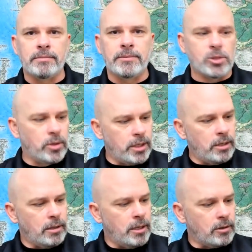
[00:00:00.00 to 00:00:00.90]
So it,
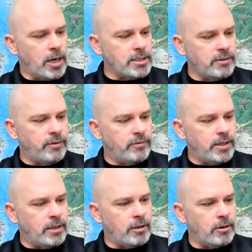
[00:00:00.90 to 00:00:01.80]
will it'll cost you
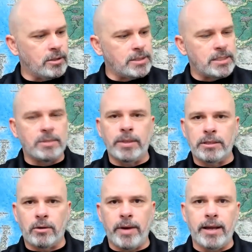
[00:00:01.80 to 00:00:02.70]
fifteen hundred dollars less to beat
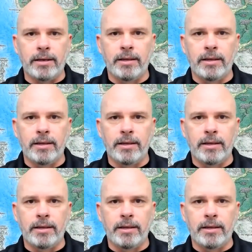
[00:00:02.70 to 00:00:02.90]
their rate.